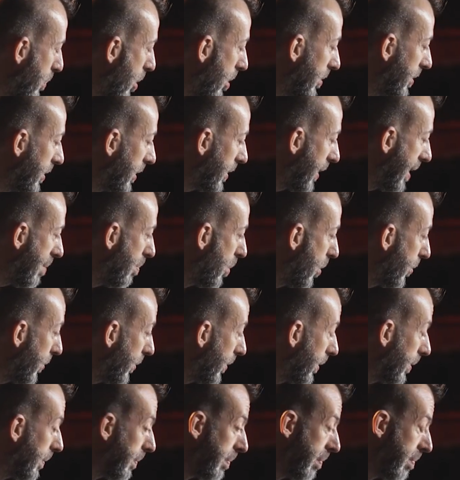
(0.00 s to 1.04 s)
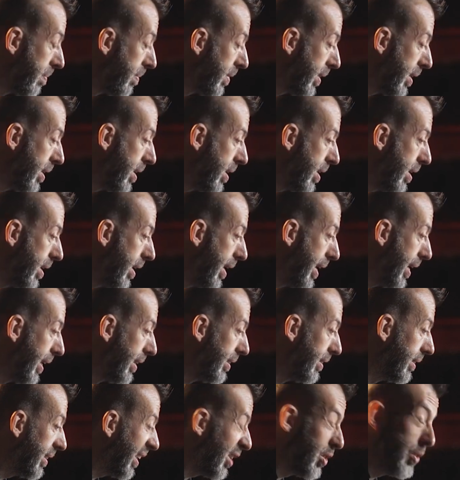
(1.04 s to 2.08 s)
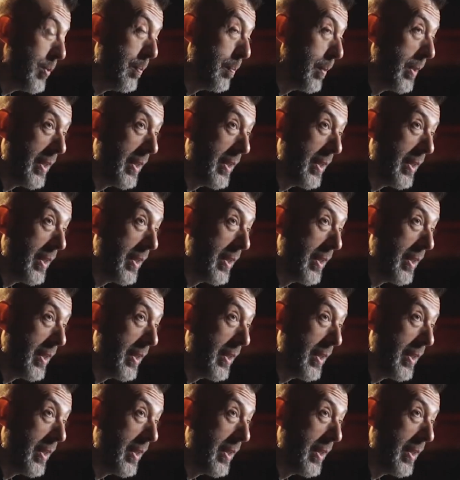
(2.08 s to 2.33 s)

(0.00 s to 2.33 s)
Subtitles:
prototype model, and I couldn't